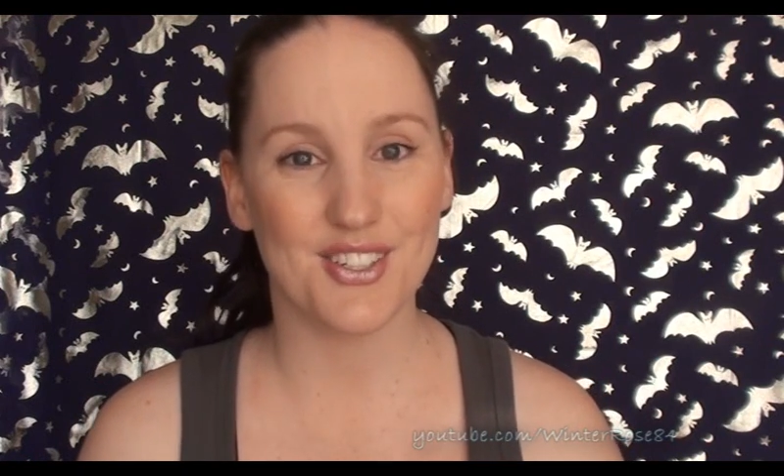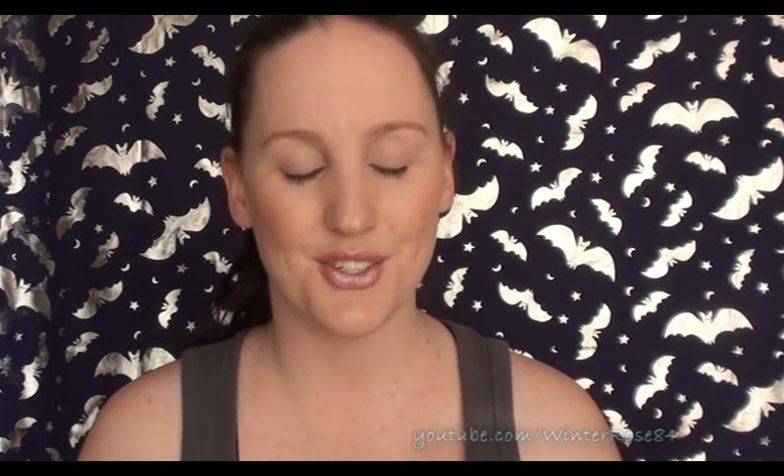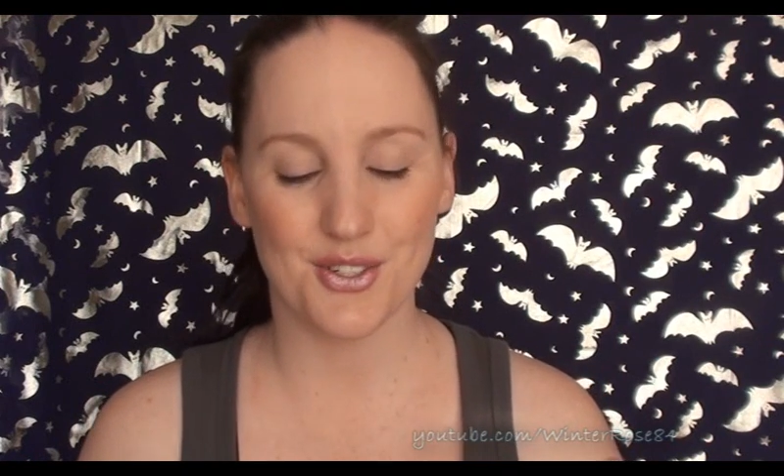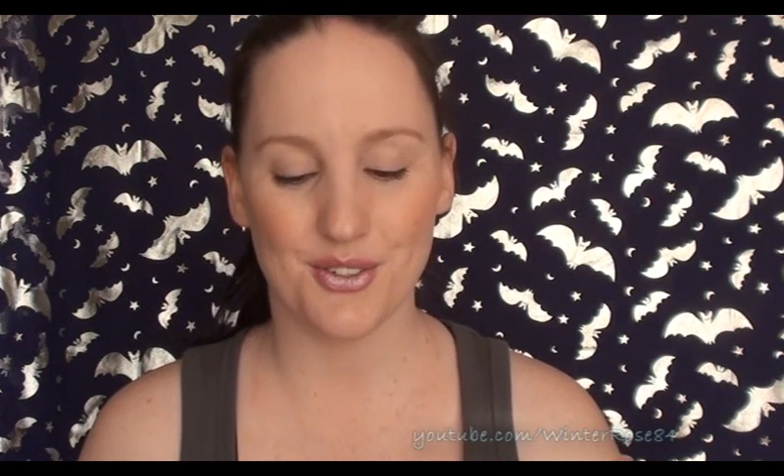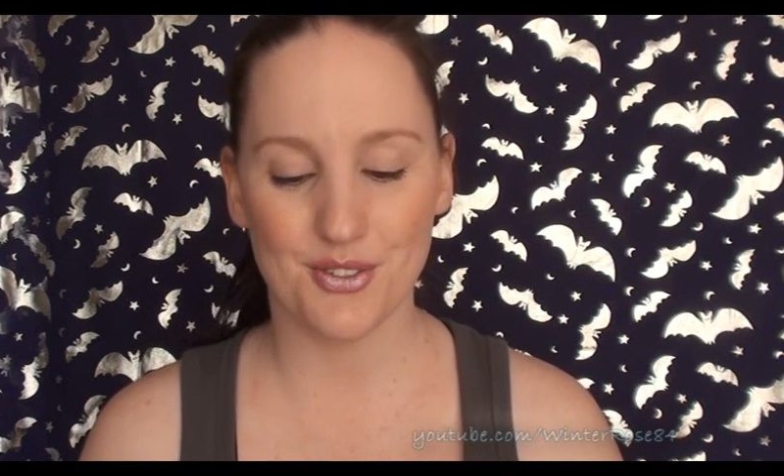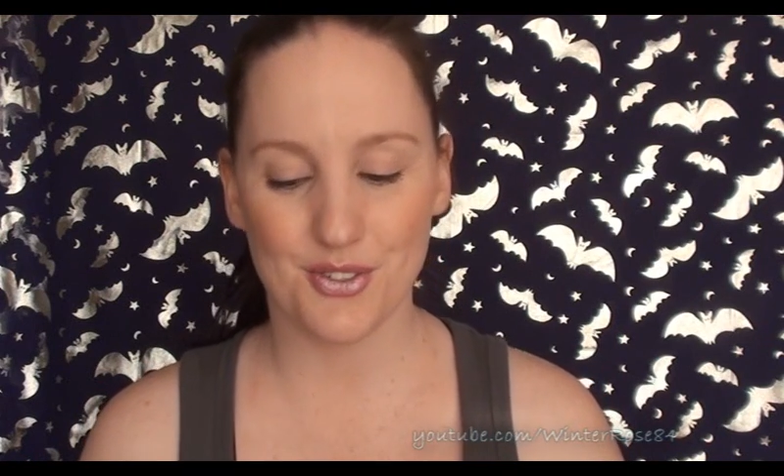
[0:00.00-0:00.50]

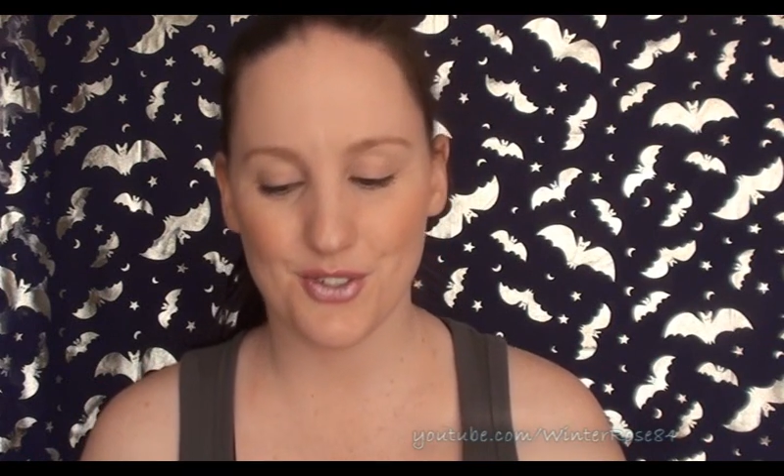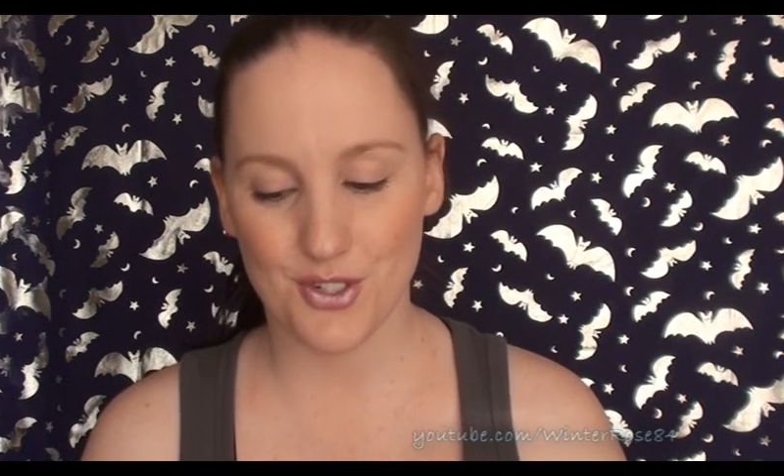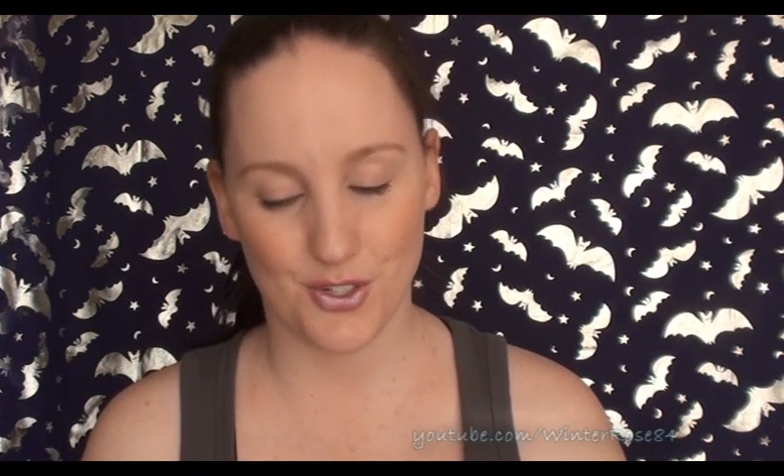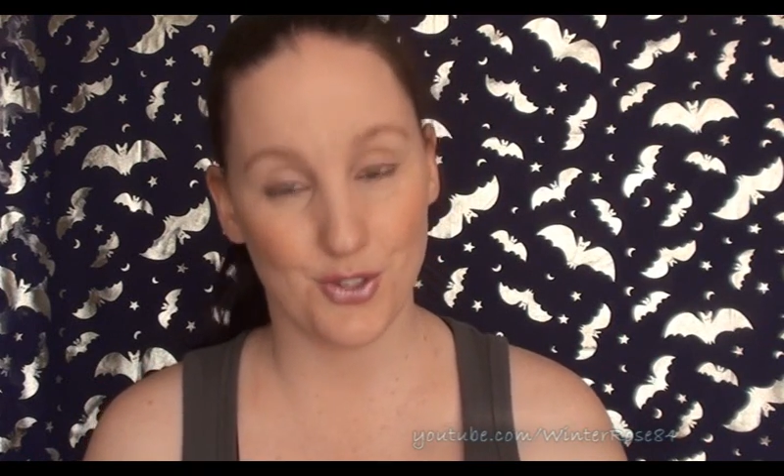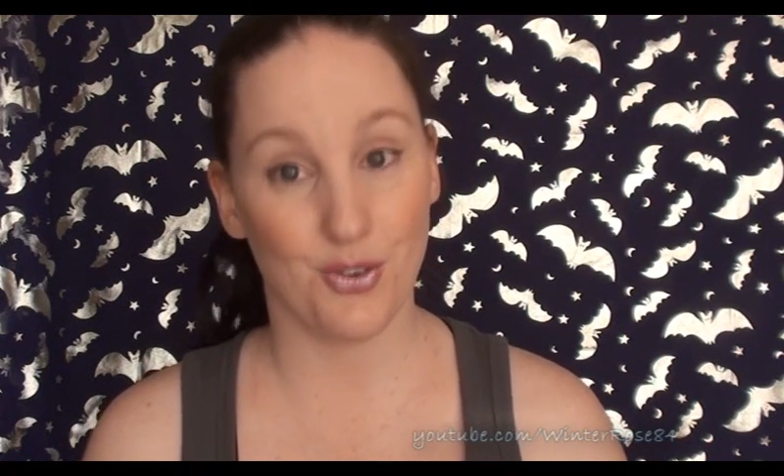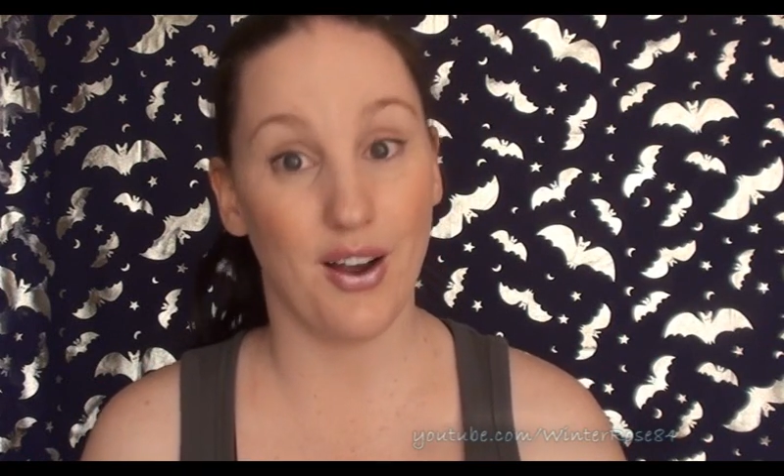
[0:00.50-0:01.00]

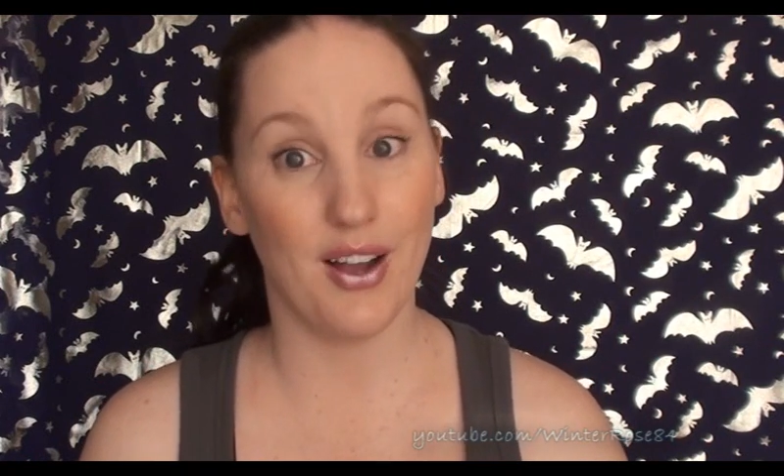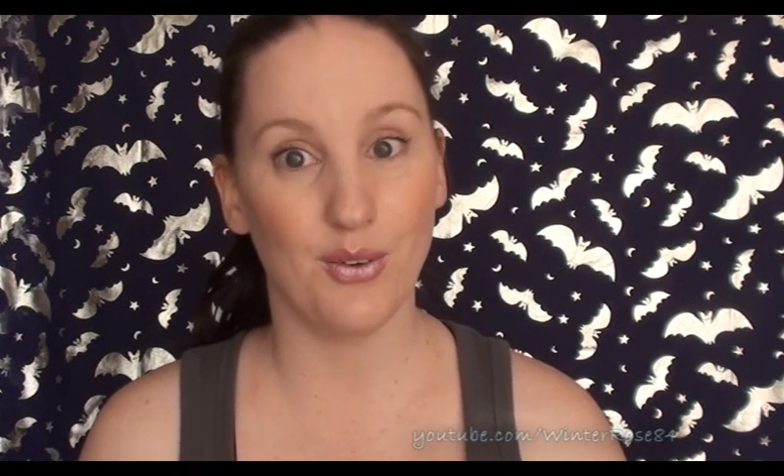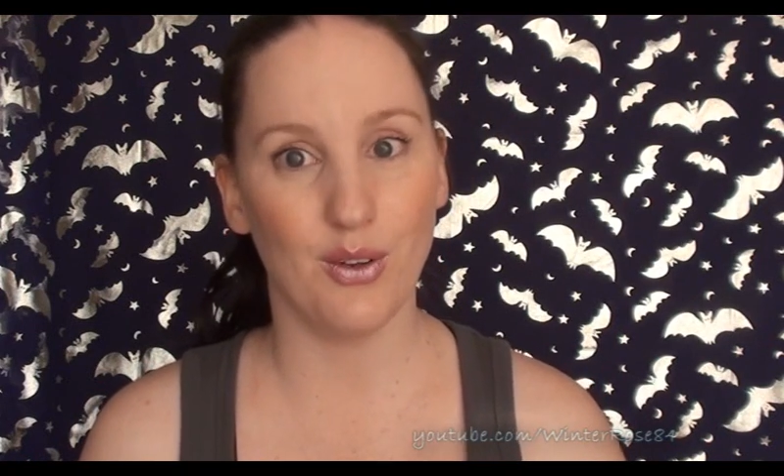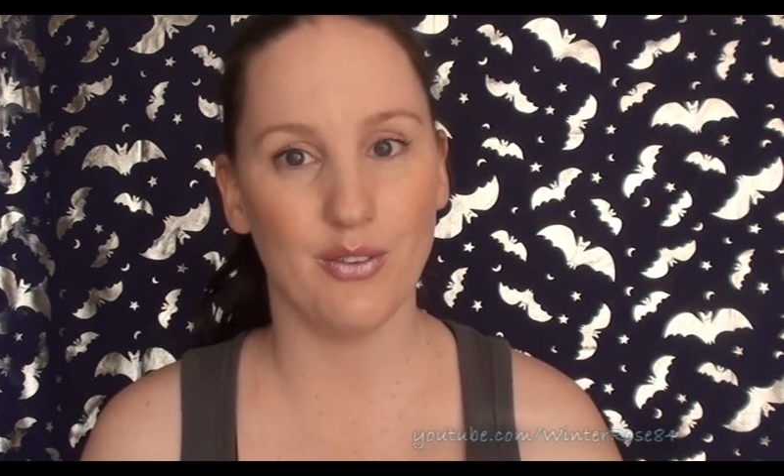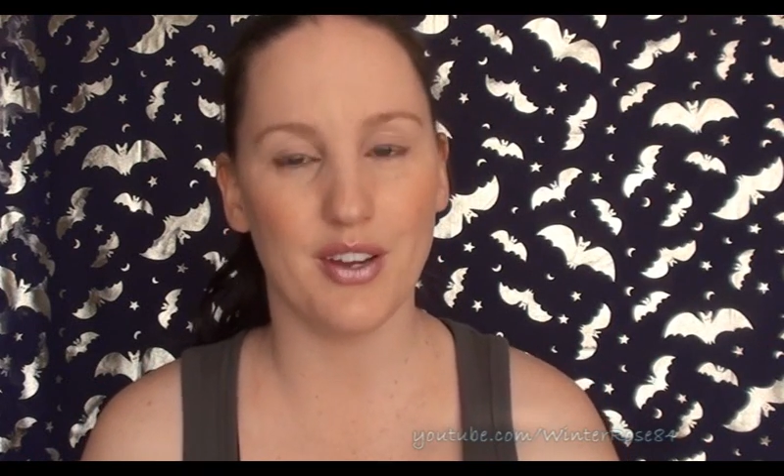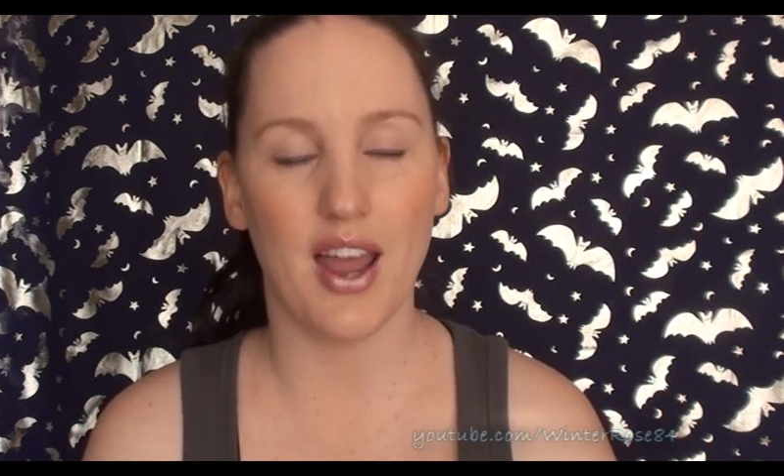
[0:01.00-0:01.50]
to try
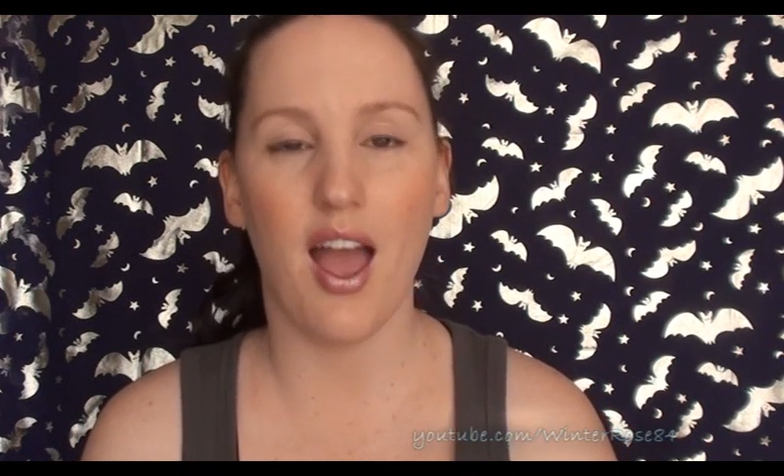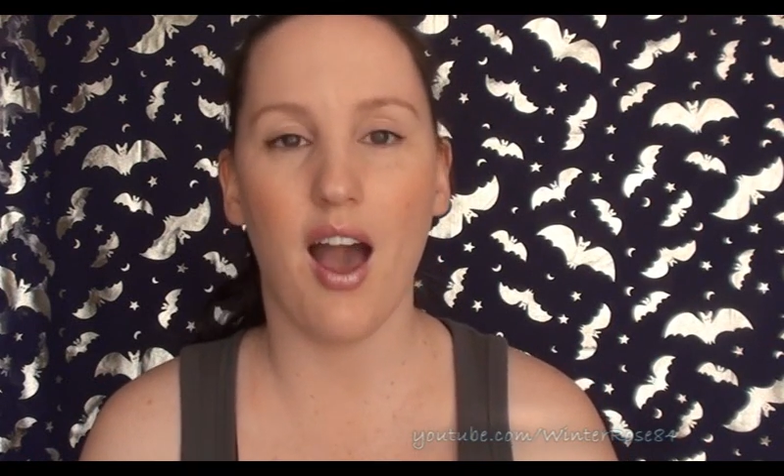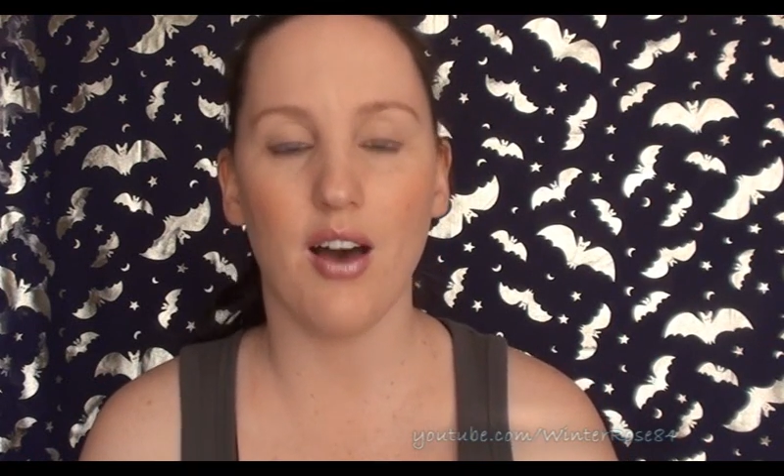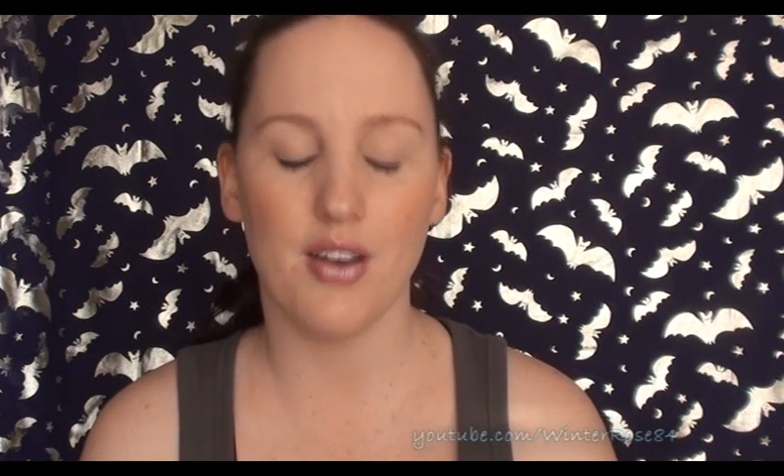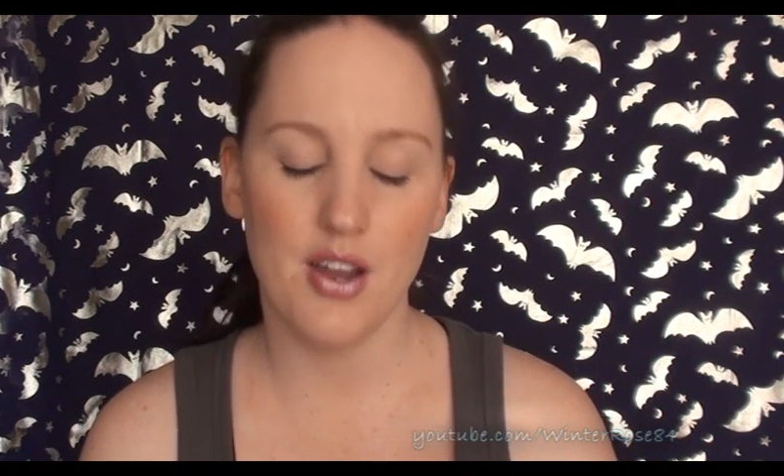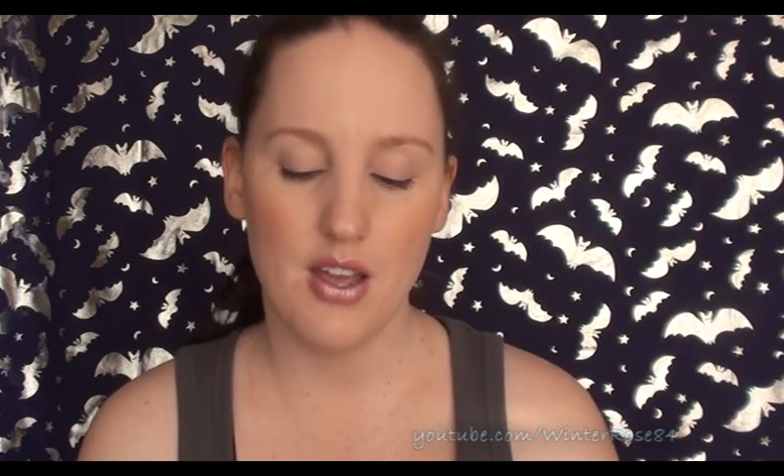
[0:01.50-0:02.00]
all of it
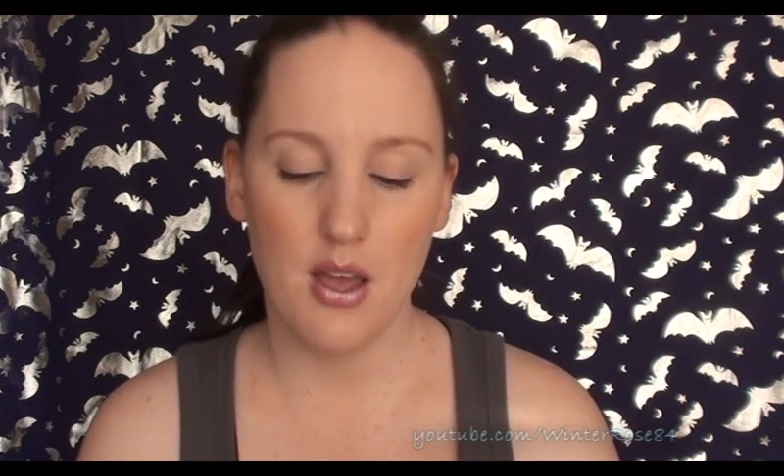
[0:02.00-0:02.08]
out,